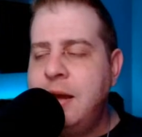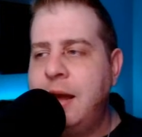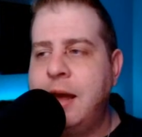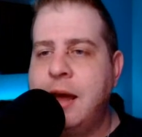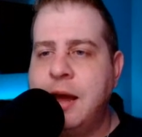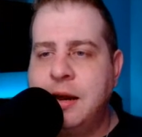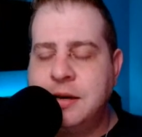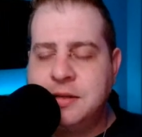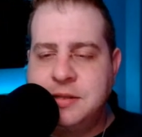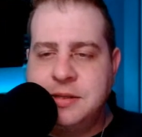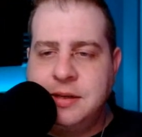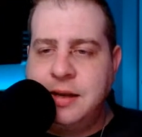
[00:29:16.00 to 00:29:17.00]
and
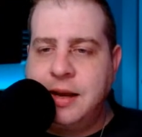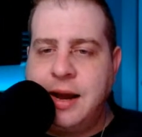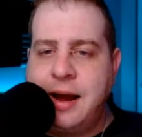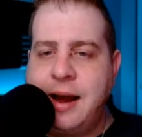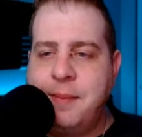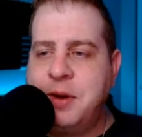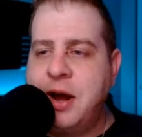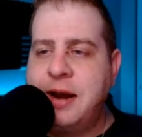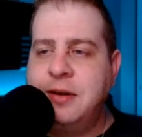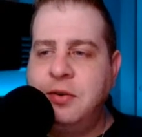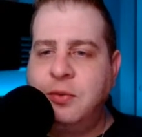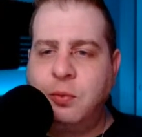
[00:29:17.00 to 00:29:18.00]
I'm not
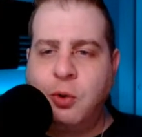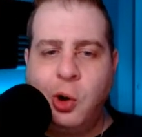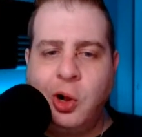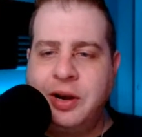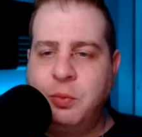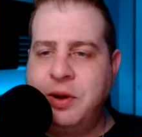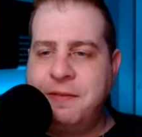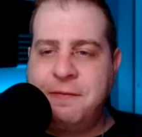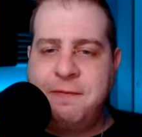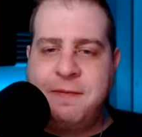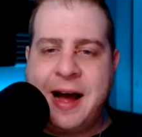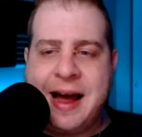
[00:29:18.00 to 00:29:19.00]
rolling with
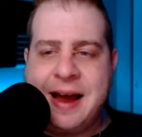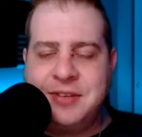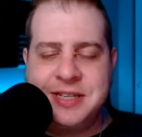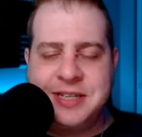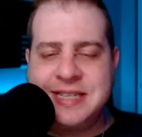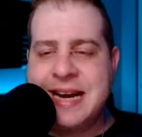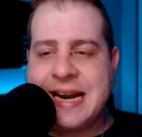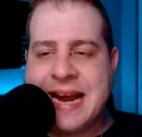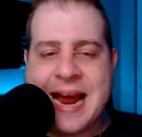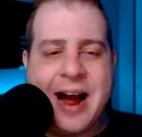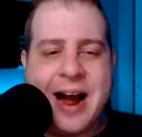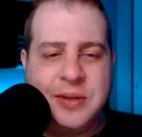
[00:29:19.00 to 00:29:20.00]
5 to 10
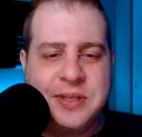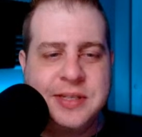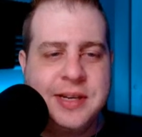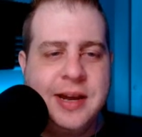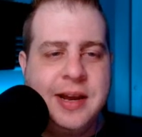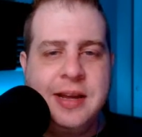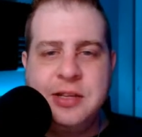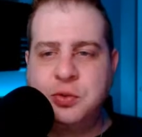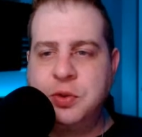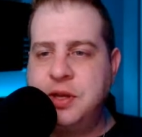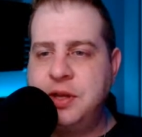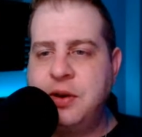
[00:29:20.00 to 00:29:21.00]
accounts. It's
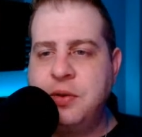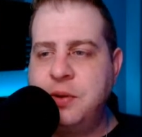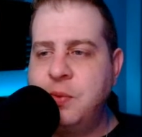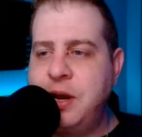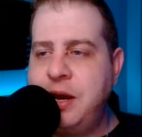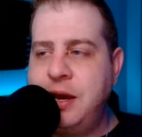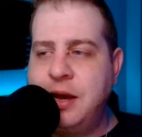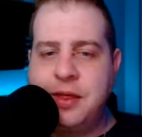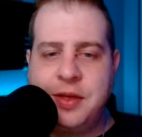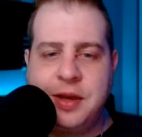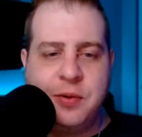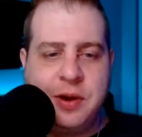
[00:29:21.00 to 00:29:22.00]
really the only way
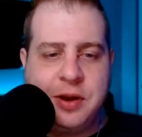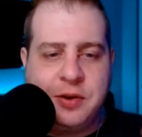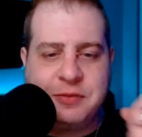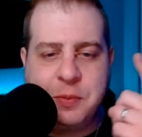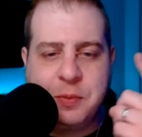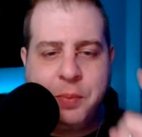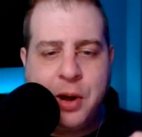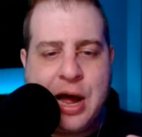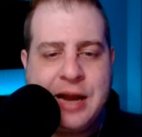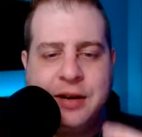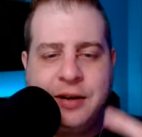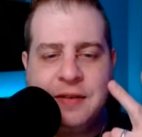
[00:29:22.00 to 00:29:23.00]
that you have to
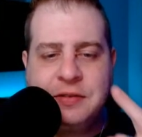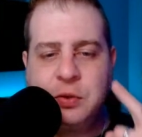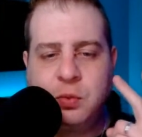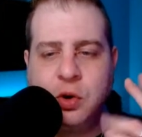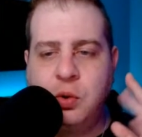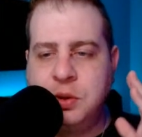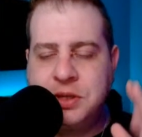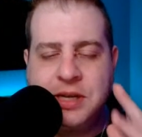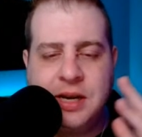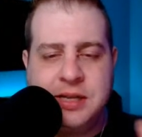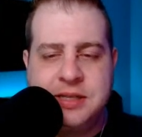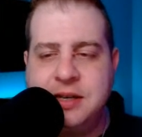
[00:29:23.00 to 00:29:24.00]
bot, and you have to roll with
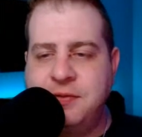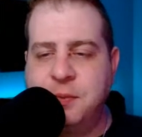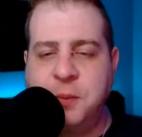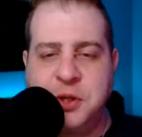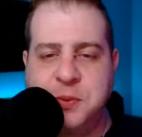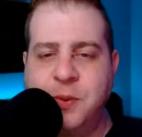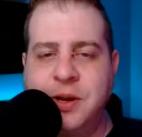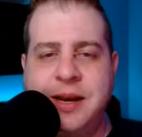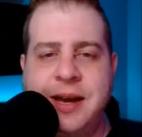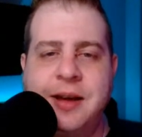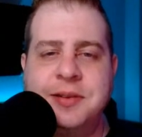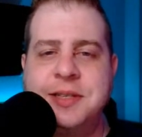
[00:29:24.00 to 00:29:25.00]
tons of different multiple
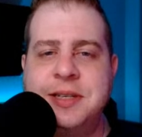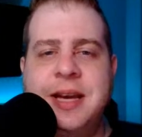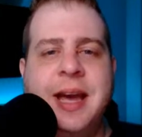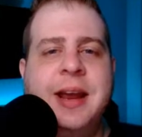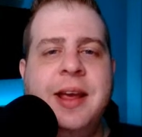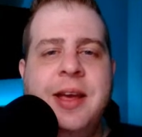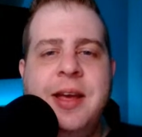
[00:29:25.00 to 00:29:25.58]
accounts to get